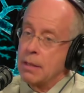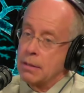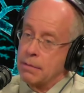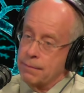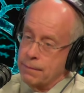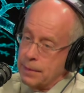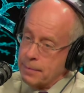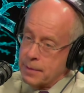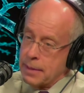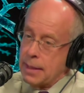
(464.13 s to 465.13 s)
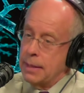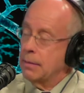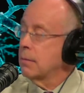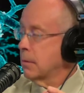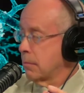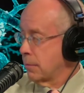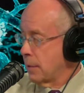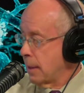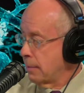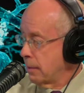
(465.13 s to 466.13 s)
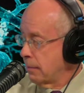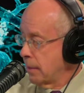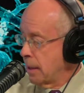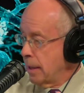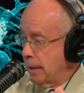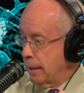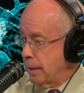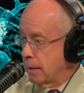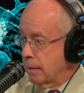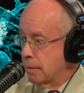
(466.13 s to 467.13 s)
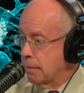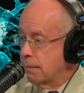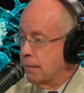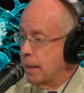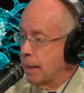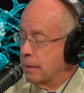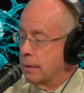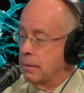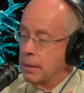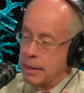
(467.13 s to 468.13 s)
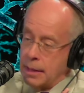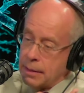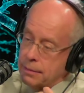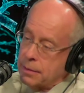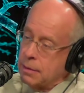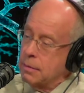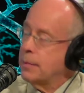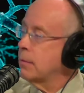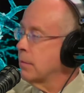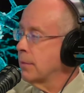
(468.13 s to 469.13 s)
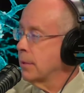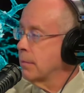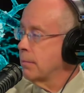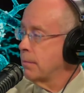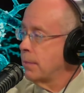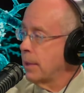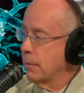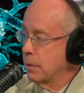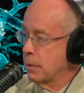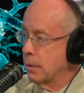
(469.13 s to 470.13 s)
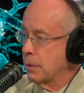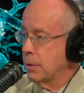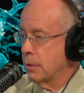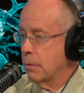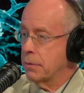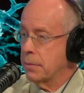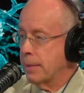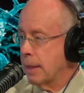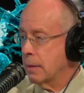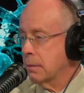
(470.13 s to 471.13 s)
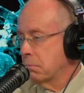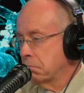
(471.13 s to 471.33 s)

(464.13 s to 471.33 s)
The flip side problem is the fact that, again, this has been revealed by research over the past